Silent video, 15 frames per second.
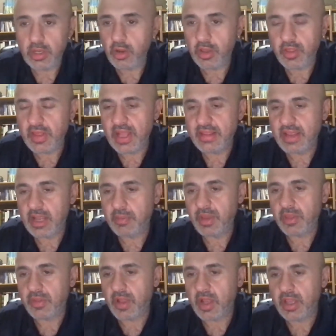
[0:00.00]
No, he's not talking to
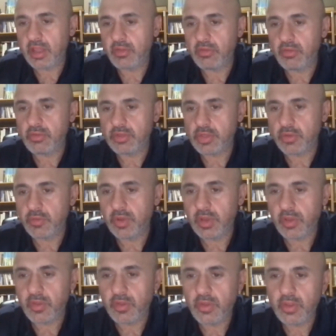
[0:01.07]
me. He's talking to Joe
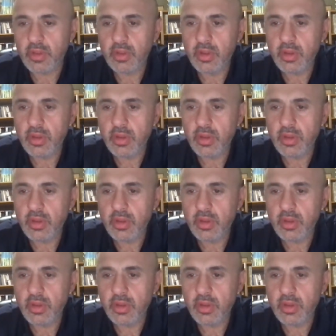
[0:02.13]
Witness.